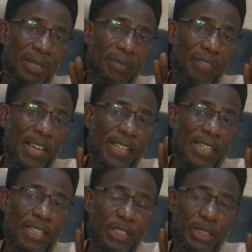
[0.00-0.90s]
if
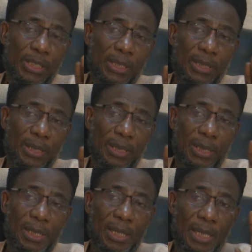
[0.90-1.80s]
any nation
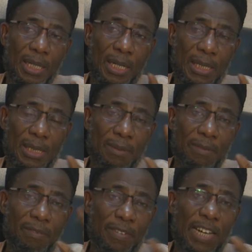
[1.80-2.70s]
has
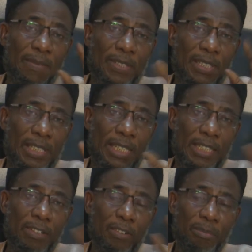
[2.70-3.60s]
5
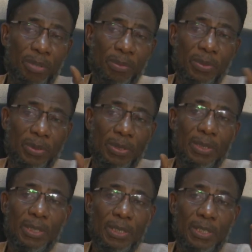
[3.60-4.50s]
set of people,
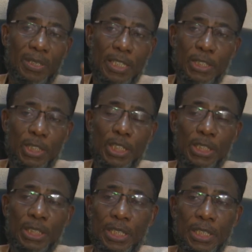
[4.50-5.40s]
such
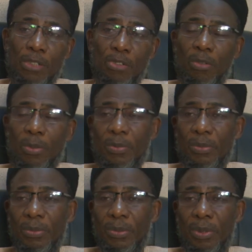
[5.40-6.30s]
nation is in trouble.
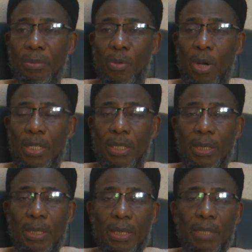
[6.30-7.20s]
Number 1,
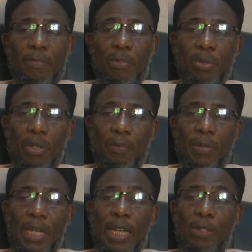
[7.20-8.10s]
if you have
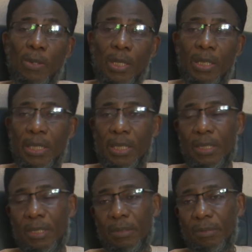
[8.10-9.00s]
ignorant
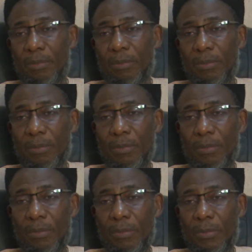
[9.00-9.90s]
leaders.
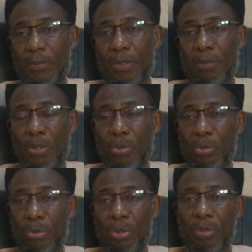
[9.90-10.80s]
Number
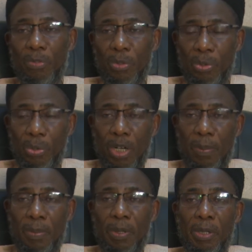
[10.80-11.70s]
2, if you
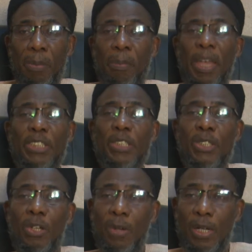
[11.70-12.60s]
have rapacious
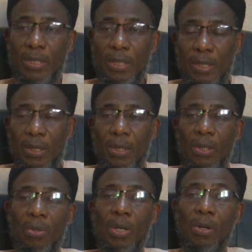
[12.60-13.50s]
scholars
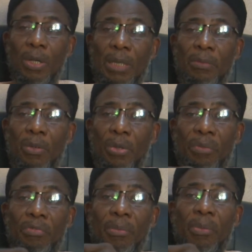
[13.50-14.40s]
who are only
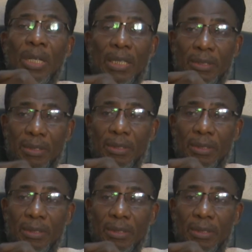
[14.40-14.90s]
looking for money